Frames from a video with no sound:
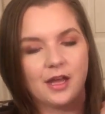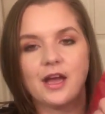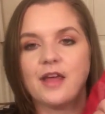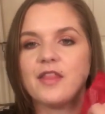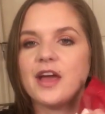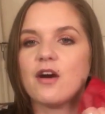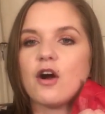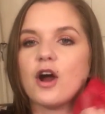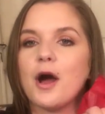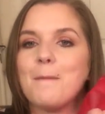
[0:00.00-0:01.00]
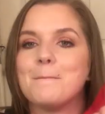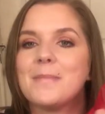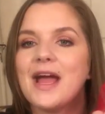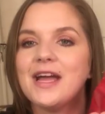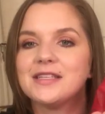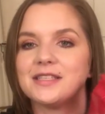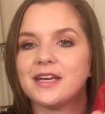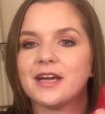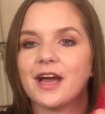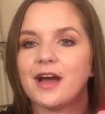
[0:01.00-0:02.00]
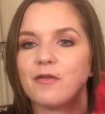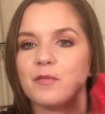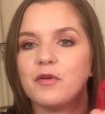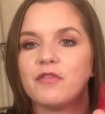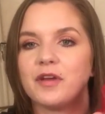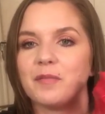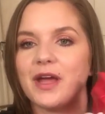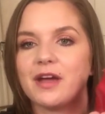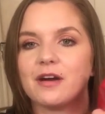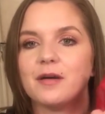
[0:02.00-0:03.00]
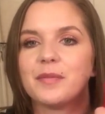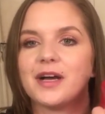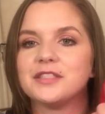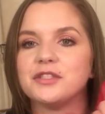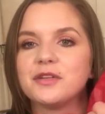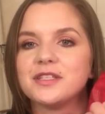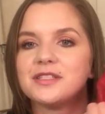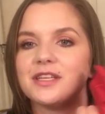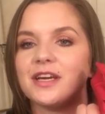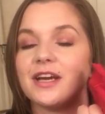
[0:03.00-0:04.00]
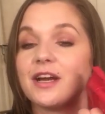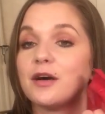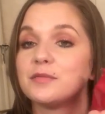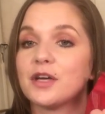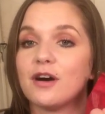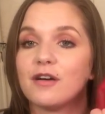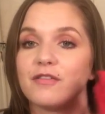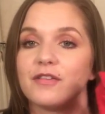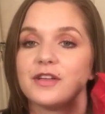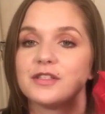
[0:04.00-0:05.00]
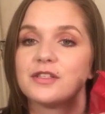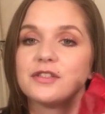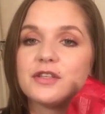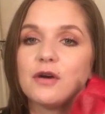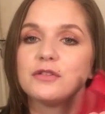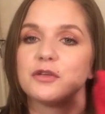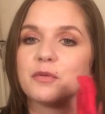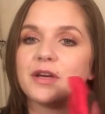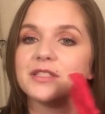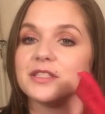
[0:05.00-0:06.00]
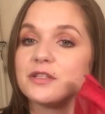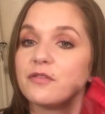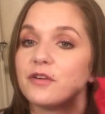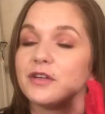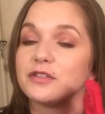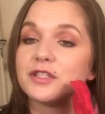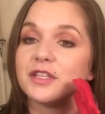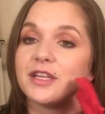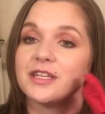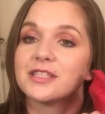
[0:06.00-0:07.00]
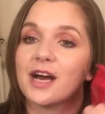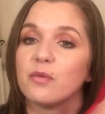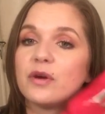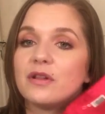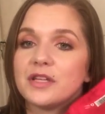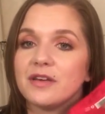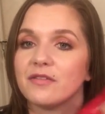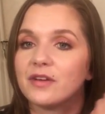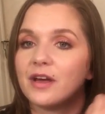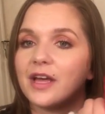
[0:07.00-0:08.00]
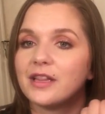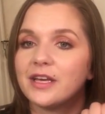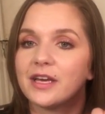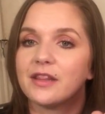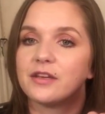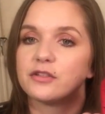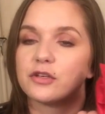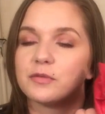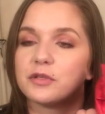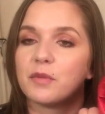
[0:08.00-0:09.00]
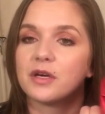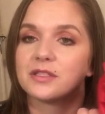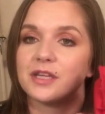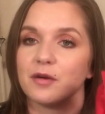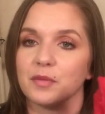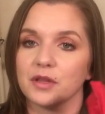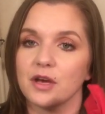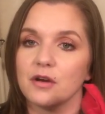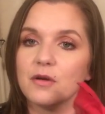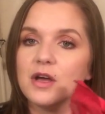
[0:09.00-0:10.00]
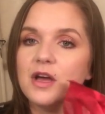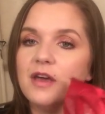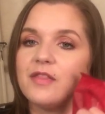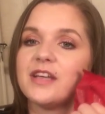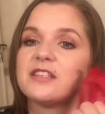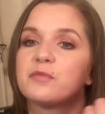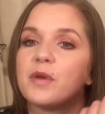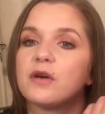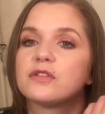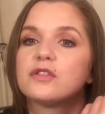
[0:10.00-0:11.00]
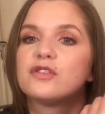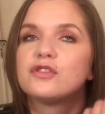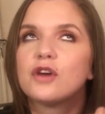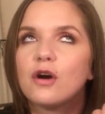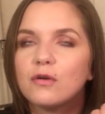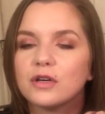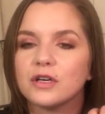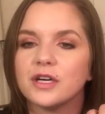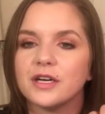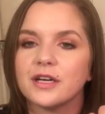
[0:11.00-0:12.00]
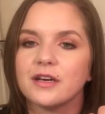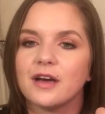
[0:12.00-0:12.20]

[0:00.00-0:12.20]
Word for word: And they are amazing at removing makeup. As you can see, it comes off so super easy. So if you're interested in these, I will leave a link in the description box down below. They smell so good.